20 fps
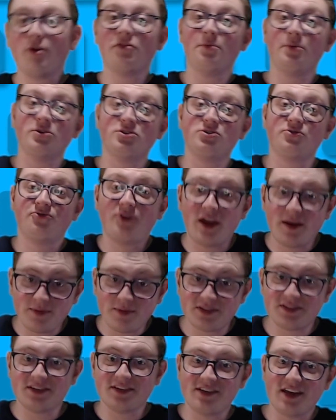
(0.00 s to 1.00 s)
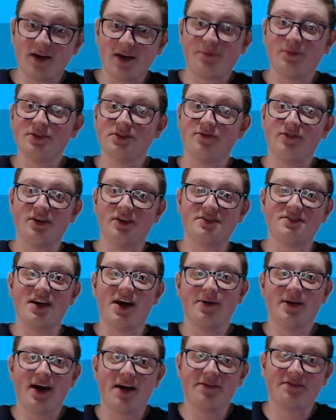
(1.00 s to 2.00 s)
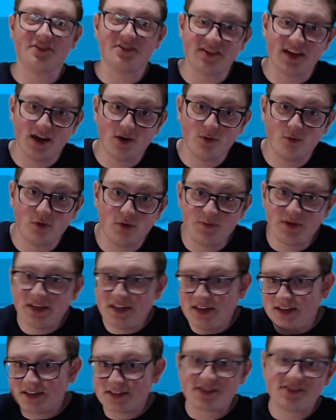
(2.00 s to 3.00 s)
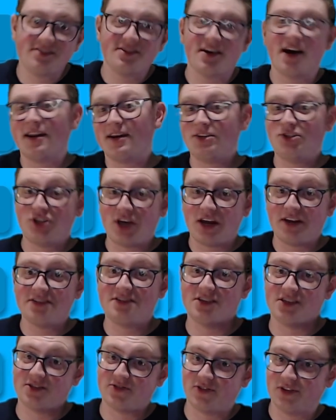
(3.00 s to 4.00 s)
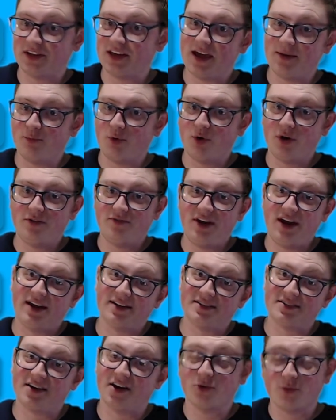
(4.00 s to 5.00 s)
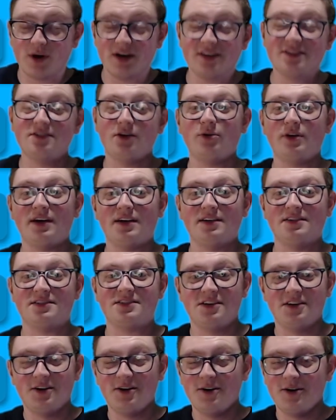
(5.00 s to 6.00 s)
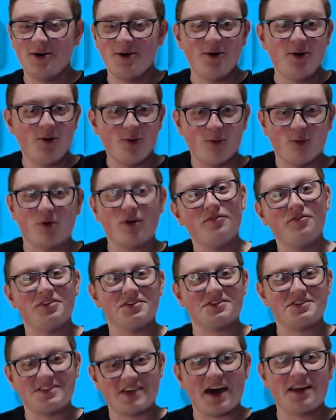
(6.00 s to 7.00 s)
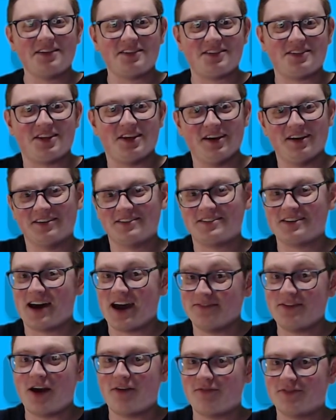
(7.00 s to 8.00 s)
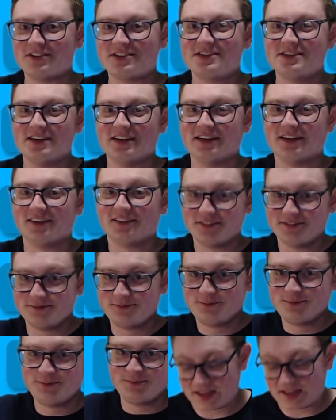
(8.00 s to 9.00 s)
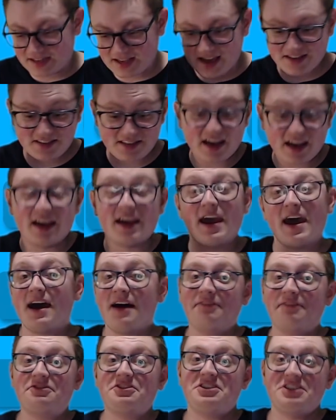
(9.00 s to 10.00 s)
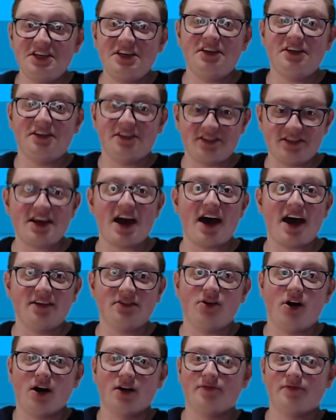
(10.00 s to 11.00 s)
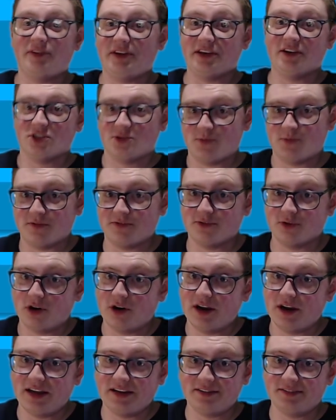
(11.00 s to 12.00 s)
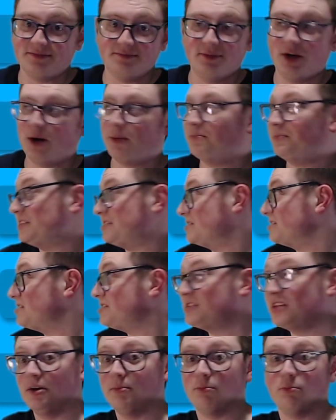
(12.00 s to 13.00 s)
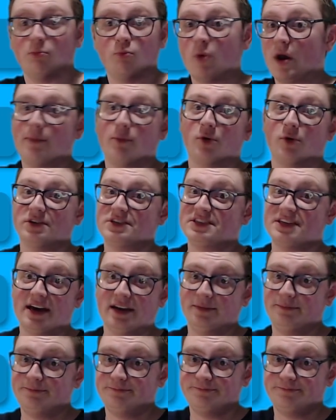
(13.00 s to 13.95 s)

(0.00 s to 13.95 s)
of the most famous examples of this, I would have to say, would be Sonic Genesis for the Game Boy Advance, otherwise known as one of the saddest things I have ever seen. And yes, I have seen sad dog videos before, and no, this is still way more sad.